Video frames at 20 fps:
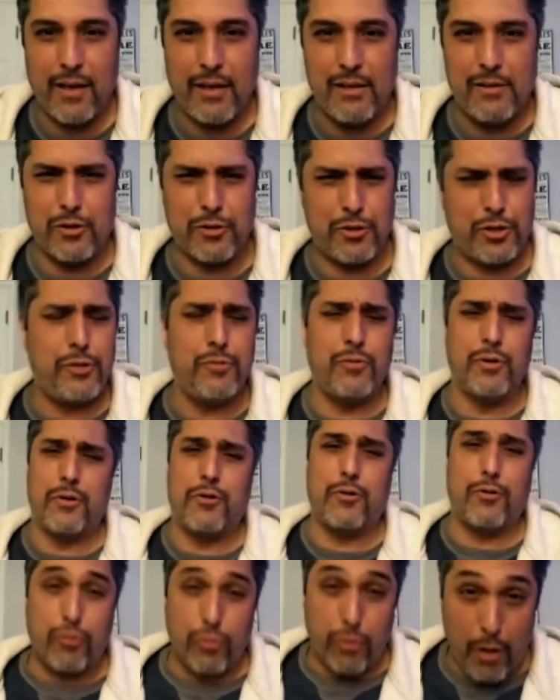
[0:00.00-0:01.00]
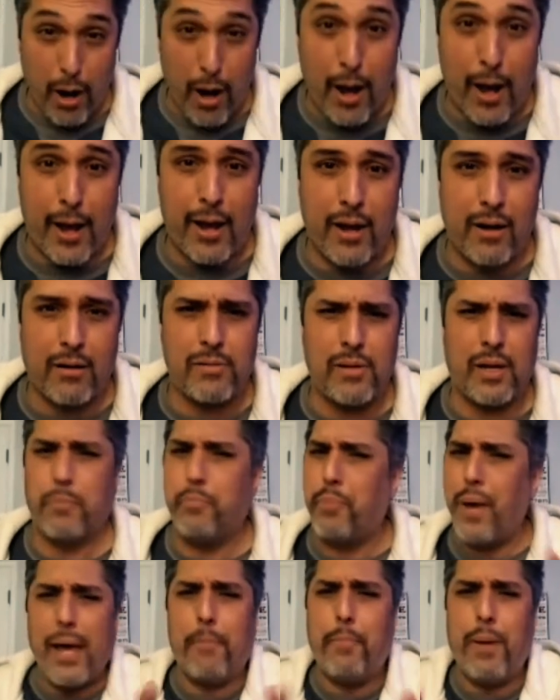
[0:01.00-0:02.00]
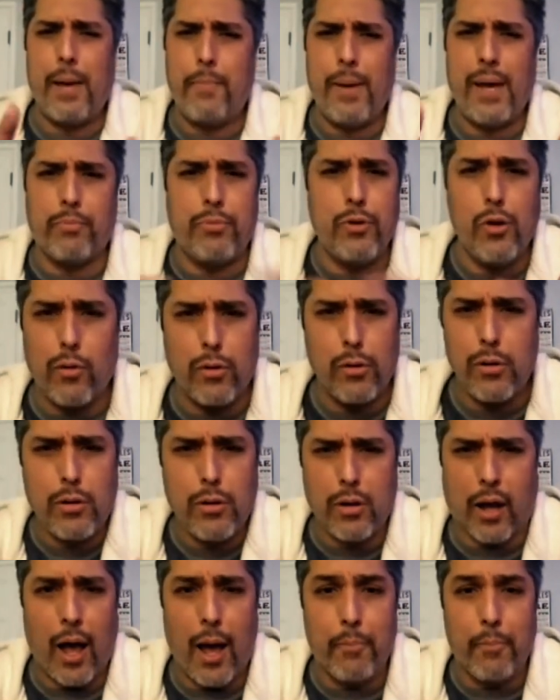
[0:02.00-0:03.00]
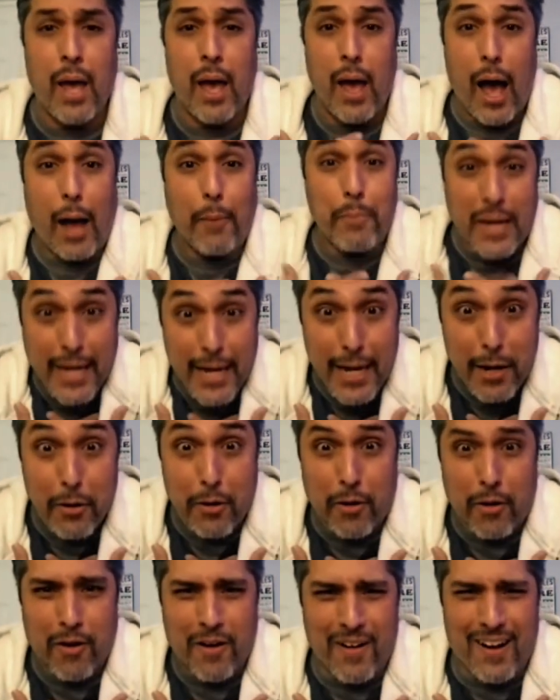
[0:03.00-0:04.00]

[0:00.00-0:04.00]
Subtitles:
So she would cry, and I'm like, babe, babe, babe, no, no, look, I'm here.